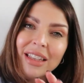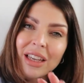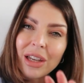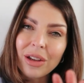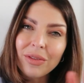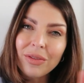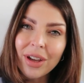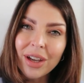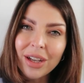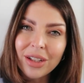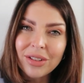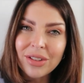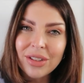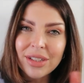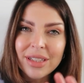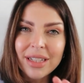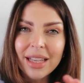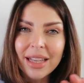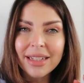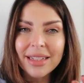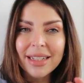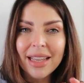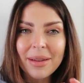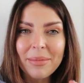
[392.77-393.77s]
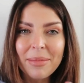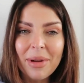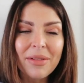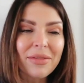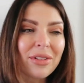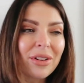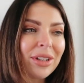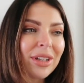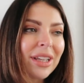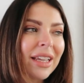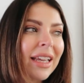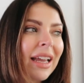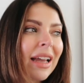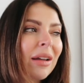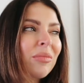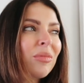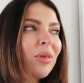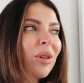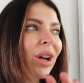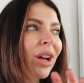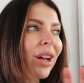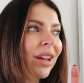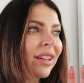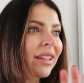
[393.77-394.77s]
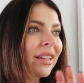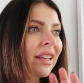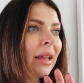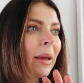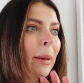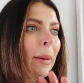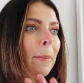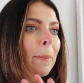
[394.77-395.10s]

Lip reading: her if I can just like take my vlogging camera and